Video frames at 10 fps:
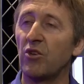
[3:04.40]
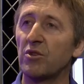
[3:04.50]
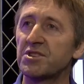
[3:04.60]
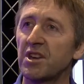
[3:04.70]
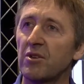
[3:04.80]

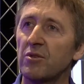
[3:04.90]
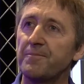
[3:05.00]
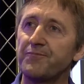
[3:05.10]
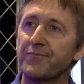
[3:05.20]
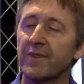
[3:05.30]
also
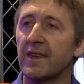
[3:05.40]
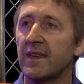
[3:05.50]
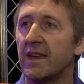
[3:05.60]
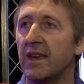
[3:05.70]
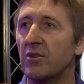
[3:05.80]

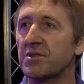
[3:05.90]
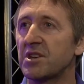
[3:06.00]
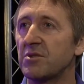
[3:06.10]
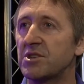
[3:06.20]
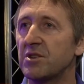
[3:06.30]

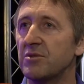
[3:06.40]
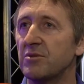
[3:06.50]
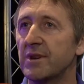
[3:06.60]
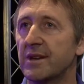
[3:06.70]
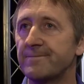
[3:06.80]

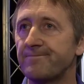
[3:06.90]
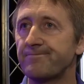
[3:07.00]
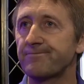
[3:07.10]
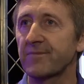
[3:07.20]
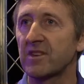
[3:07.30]
to
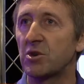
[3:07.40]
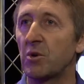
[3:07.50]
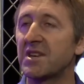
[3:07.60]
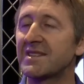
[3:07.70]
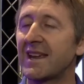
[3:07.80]

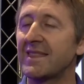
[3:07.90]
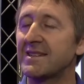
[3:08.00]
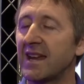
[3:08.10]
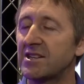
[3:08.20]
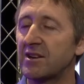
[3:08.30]
understand the
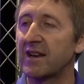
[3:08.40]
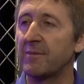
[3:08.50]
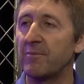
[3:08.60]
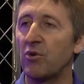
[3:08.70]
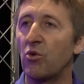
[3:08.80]
data a little
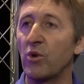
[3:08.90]
bit more.